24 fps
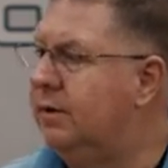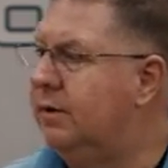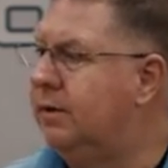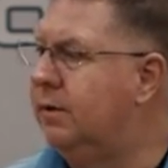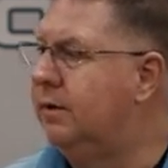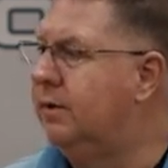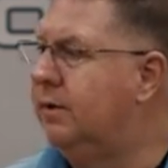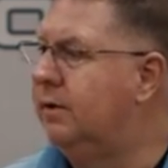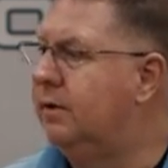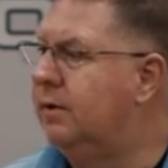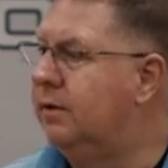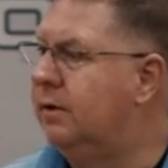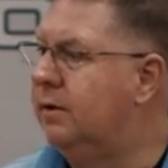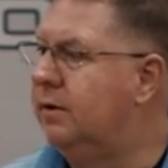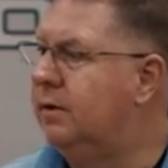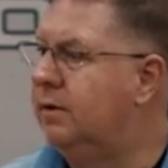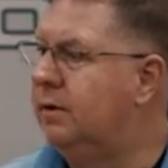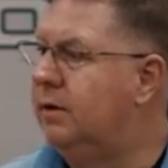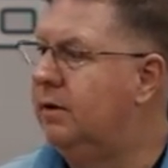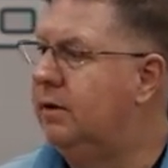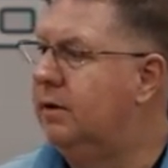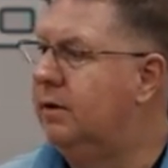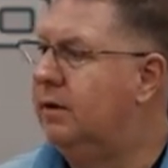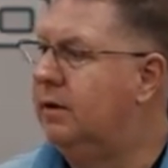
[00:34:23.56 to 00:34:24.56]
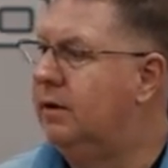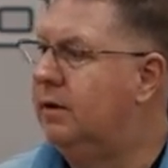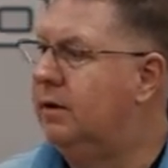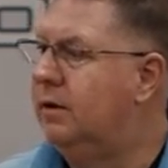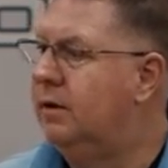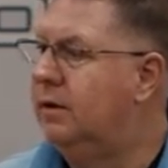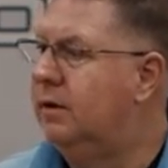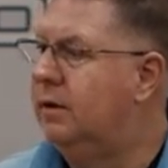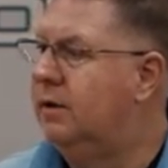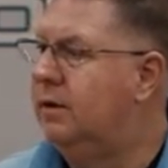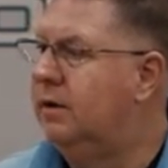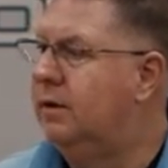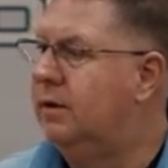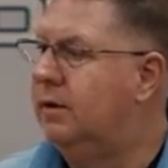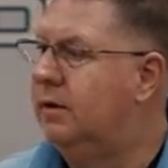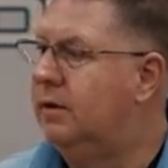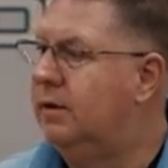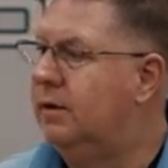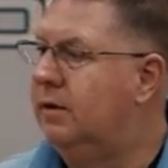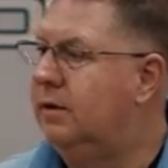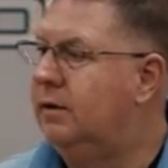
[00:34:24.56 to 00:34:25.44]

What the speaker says: (no one is talking)